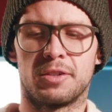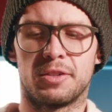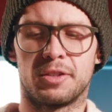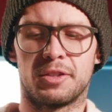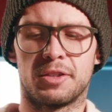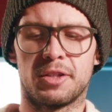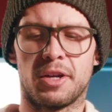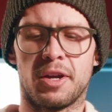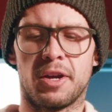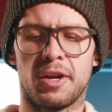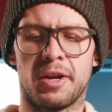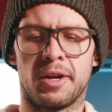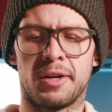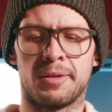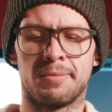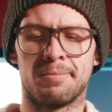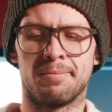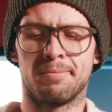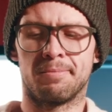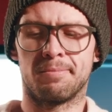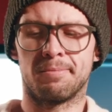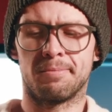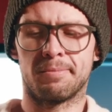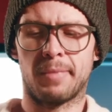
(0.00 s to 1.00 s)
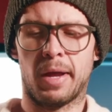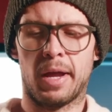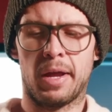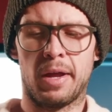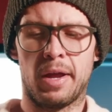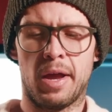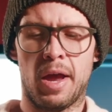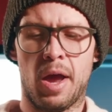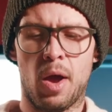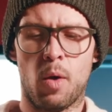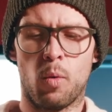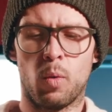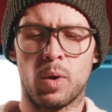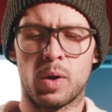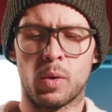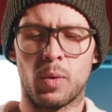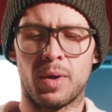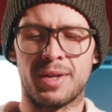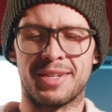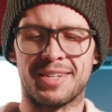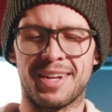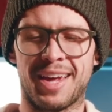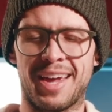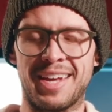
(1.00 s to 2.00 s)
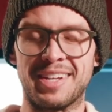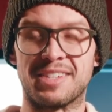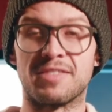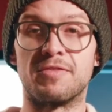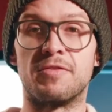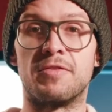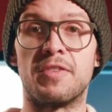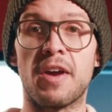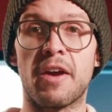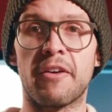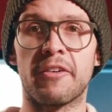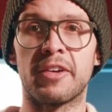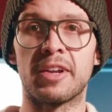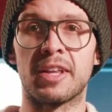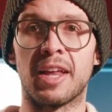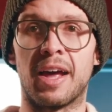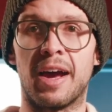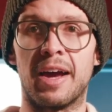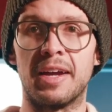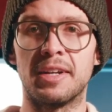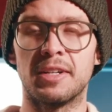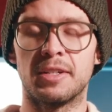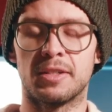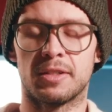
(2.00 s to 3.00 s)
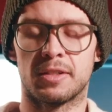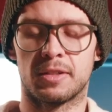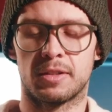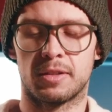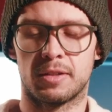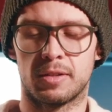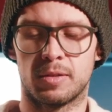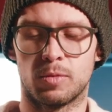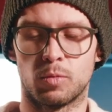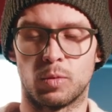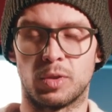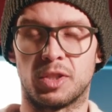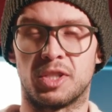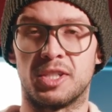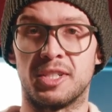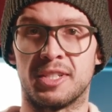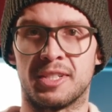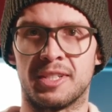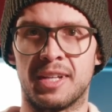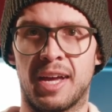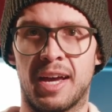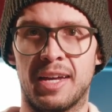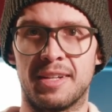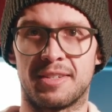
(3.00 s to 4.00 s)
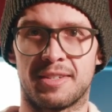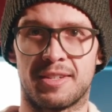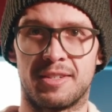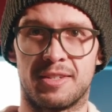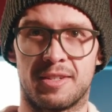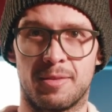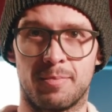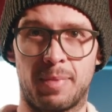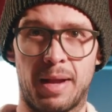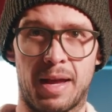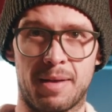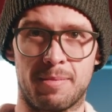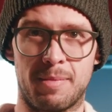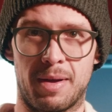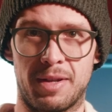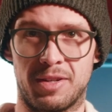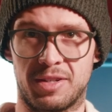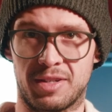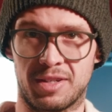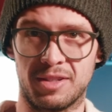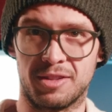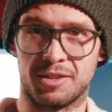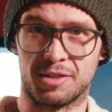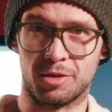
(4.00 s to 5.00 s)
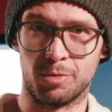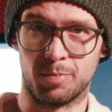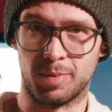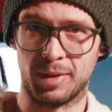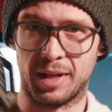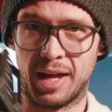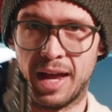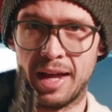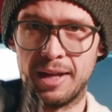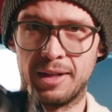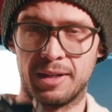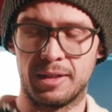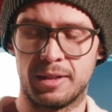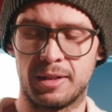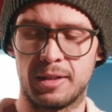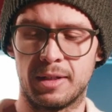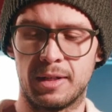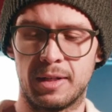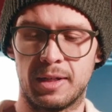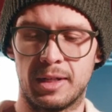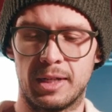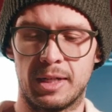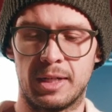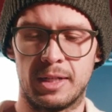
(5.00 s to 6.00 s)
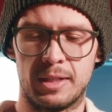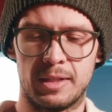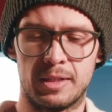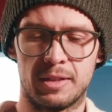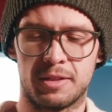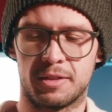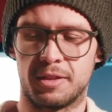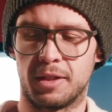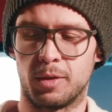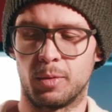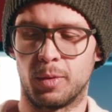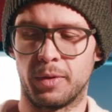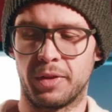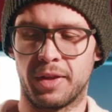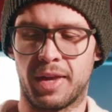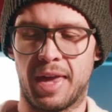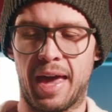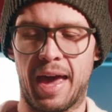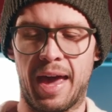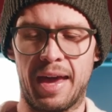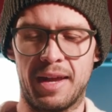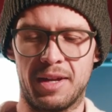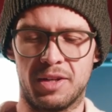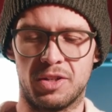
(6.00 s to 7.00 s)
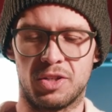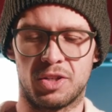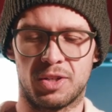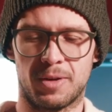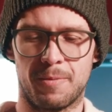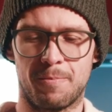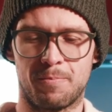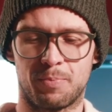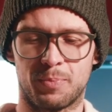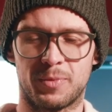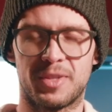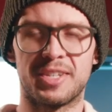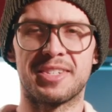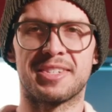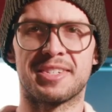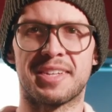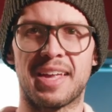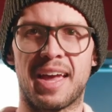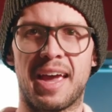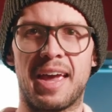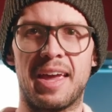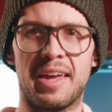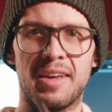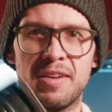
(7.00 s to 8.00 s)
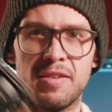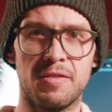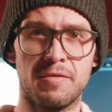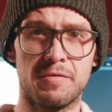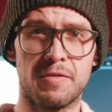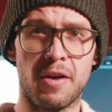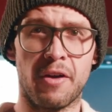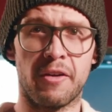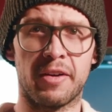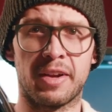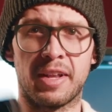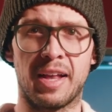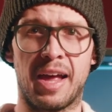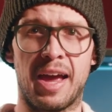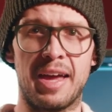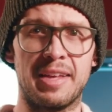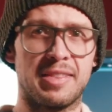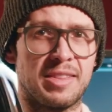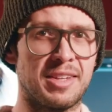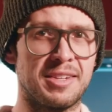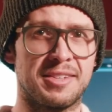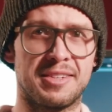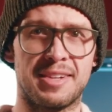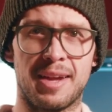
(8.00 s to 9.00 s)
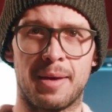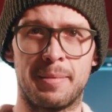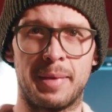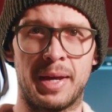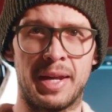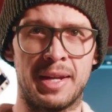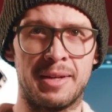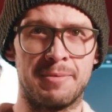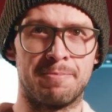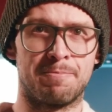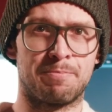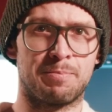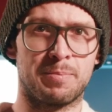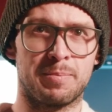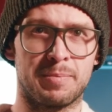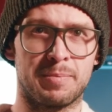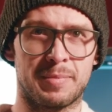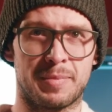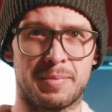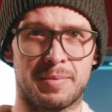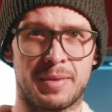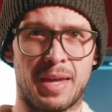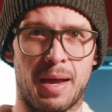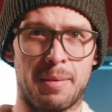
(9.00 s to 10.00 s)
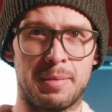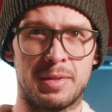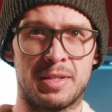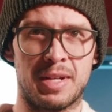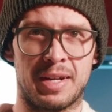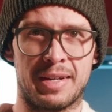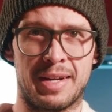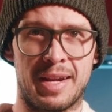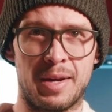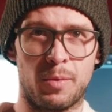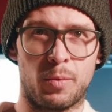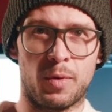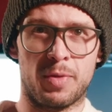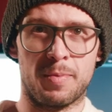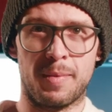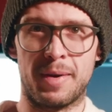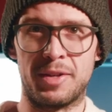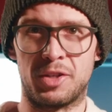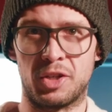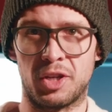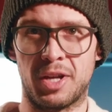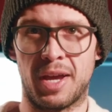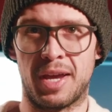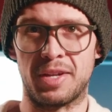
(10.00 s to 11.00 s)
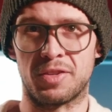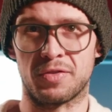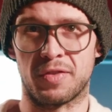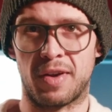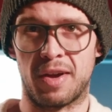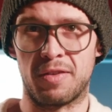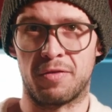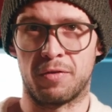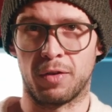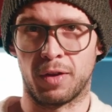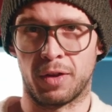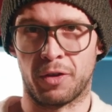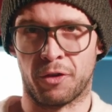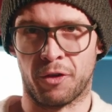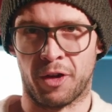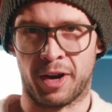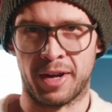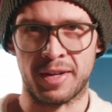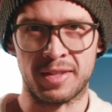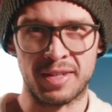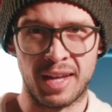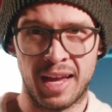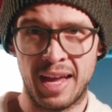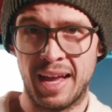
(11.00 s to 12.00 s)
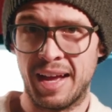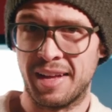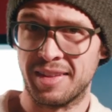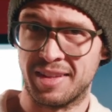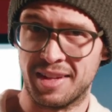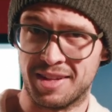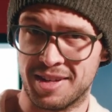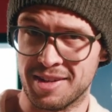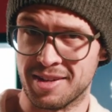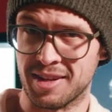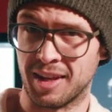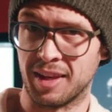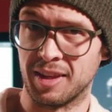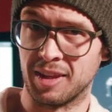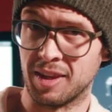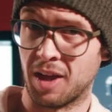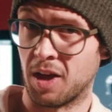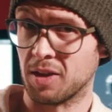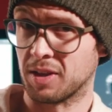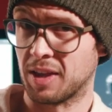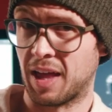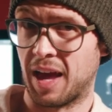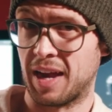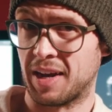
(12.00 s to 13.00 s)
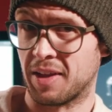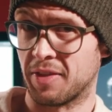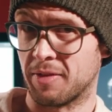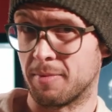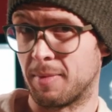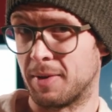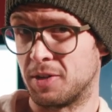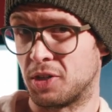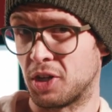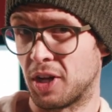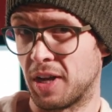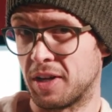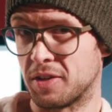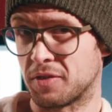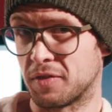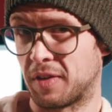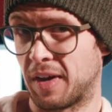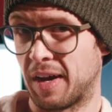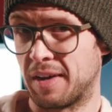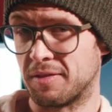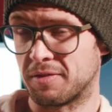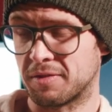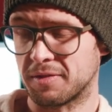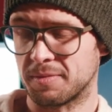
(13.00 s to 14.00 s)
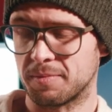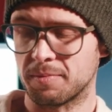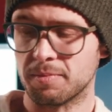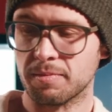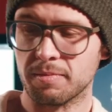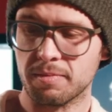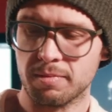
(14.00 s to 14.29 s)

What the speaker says: So what do I say? It's very light, which is nice because the Blackmagic is super light. So you want the cage to stay very light. This, I mean, coming down here with my GH5 fully rigged, this is a lot lighter than my GH5.